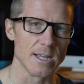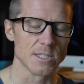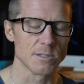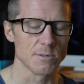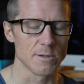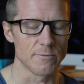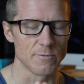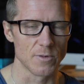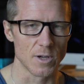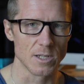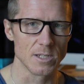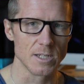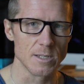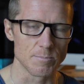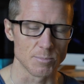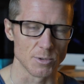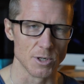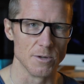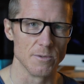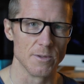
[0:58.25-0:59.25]
So I finally
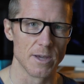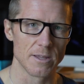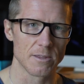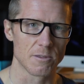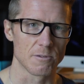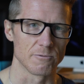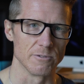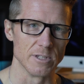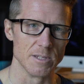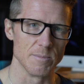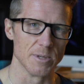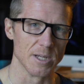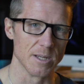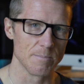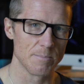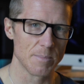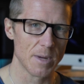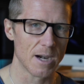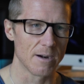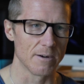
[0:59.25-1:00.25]
broke that
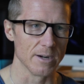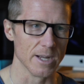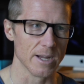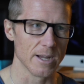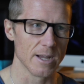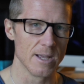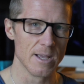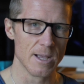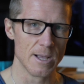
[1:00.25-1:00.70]
3-minute barrier.